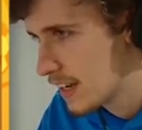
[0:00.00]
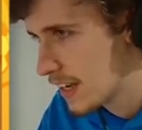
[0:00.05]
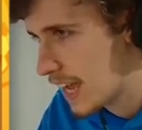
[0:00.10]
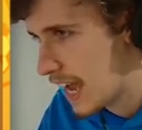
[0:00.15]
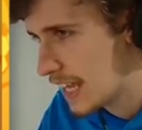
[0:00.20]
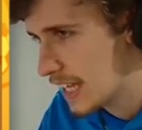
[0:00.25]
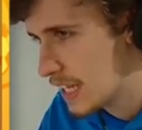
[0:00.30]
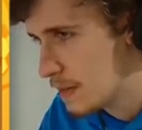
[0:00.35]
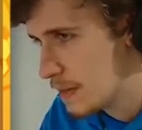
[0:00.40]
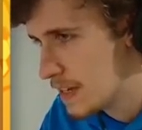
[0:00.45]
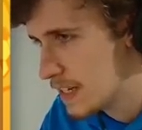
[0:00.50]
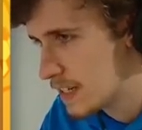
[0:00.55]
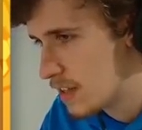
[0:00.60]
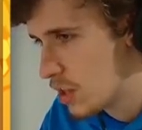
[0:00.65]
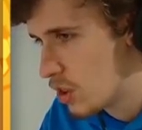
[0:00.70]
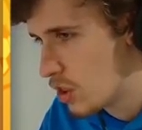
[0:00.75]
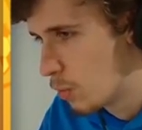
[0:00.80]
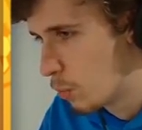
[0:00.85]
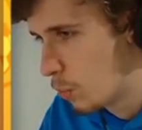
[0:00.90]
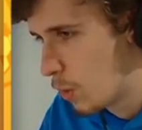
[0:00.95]
Caleb is
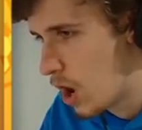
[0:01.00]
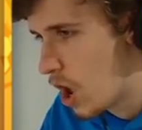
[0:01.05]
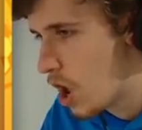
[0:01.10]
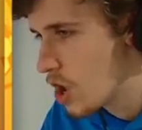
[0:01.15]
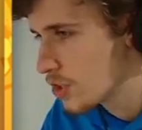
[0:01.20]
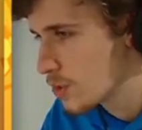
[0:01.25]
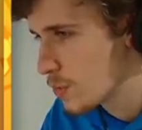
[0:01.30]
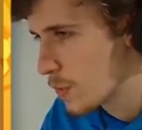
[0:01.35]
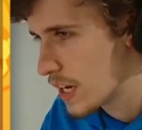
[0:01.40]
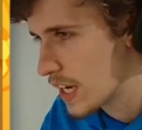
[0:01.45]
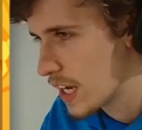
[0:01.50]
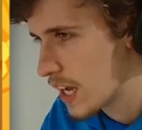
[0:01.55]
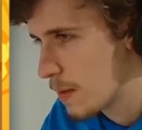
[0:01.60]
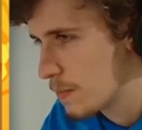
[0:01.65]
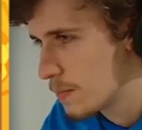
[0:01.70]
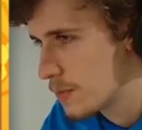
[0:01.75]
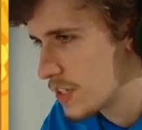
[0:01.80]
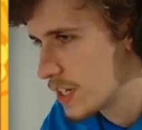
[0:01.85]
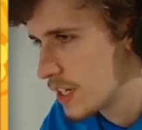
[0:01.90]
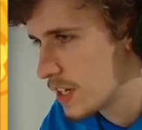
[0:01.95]
the worst when it
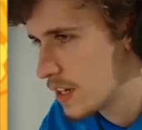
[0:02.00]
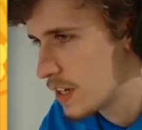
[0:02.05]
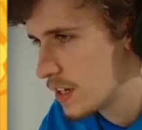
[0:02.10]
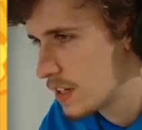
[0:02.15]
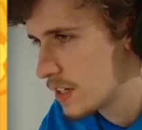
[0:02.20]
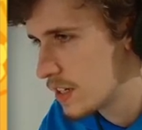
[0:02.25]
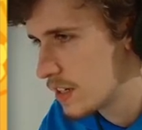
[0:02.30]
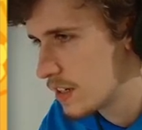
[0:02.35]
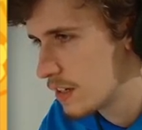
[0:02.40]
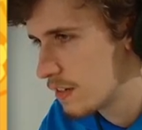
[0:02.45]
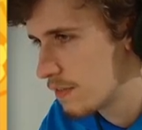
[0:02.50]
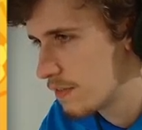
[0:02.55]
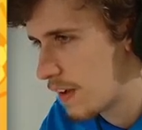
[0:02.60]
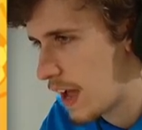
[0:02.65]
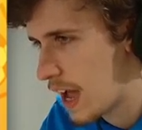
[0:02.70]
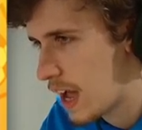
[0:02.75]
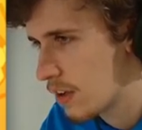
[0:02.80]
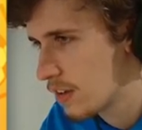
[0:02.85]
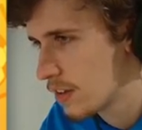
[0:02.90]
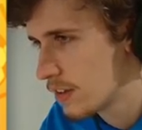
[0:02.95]
comes to
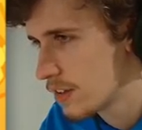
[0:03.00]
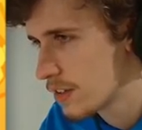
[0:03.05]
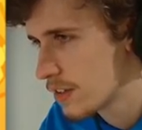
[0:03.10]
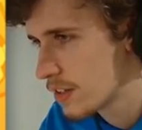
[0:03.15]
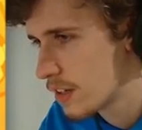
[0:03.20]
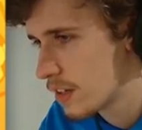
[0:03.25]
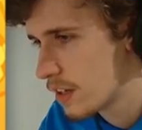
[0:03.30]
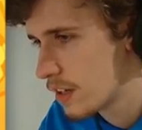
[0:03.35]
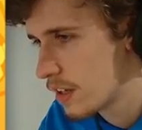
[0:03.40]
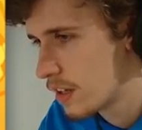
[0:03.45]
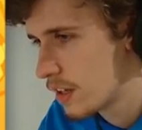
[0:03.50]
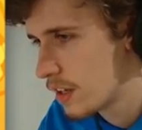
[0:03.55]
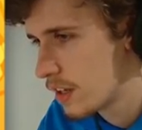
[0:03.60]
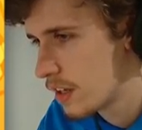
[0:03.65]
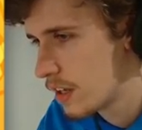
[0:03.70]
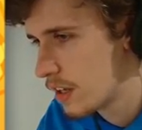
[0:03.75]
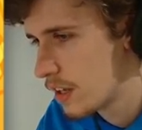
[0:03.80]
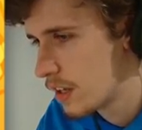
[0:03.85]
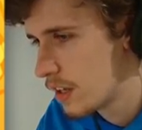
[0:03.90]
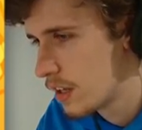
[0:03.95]
fouls.
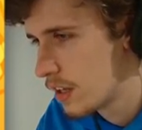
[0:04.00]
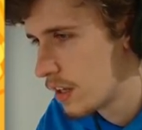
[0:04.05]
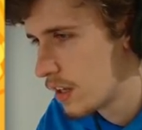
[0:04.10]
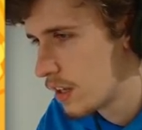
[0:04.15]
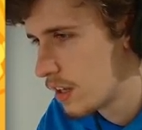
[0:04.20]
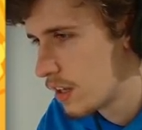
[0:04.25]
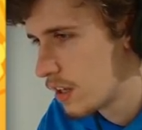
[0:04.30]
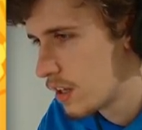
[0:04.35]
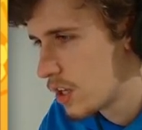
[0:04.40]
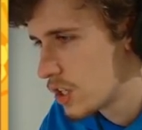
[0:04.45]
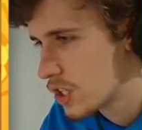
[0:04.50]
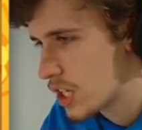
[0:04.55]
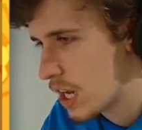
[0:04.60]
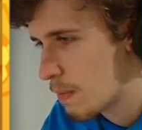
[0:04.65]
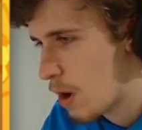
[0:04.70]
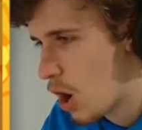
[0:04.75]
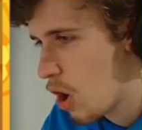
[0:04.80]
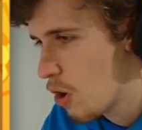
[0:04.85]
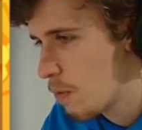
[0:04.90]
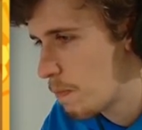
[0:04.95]
So I'm
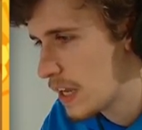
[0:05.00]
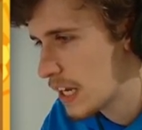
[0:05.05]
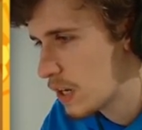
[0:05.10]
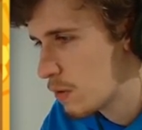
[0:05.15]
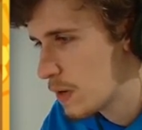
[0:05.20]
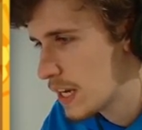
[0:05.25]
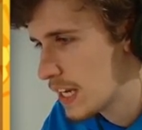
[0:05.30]
hoping we